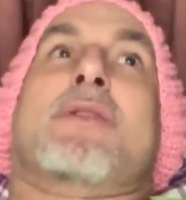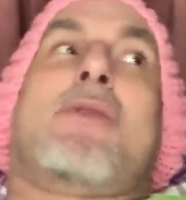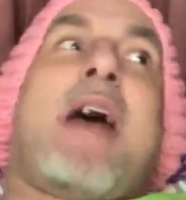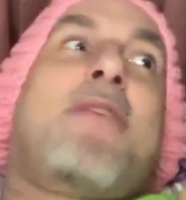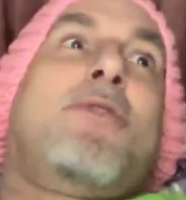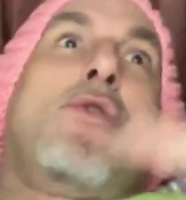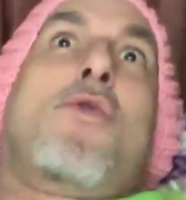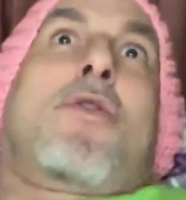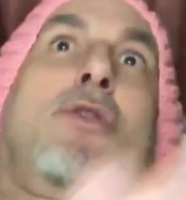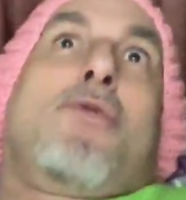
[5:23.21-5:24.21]
So I have
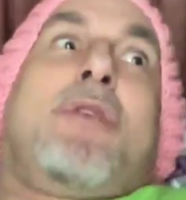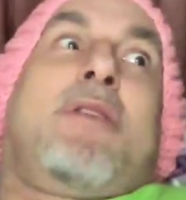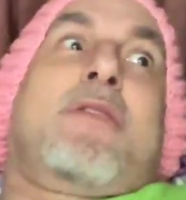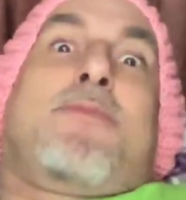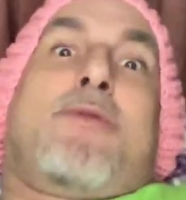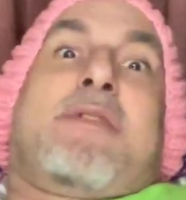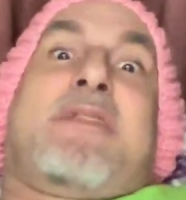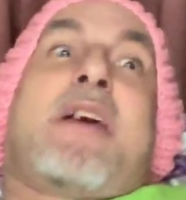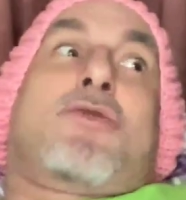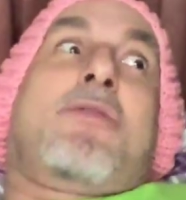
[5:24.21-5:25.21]
no clue that this person
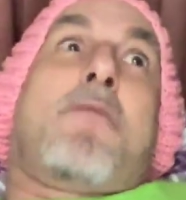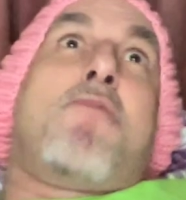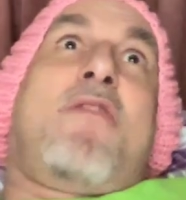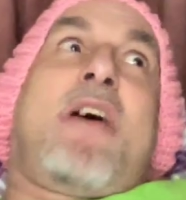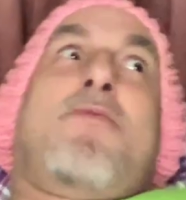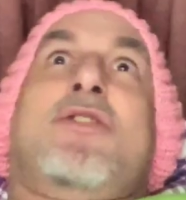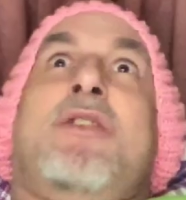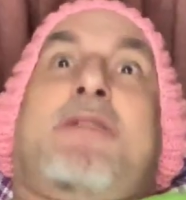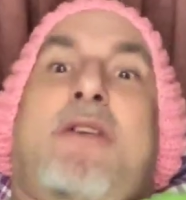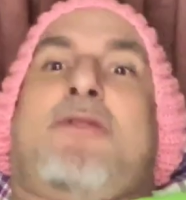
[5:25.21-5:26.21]
is actually above average
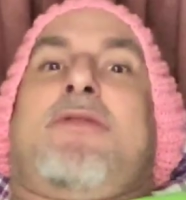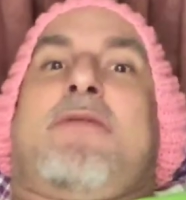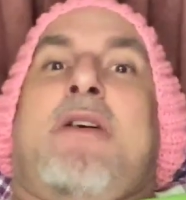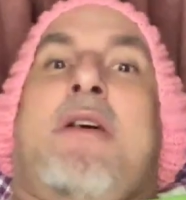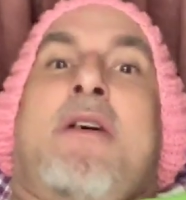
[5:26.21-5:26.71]
intelligence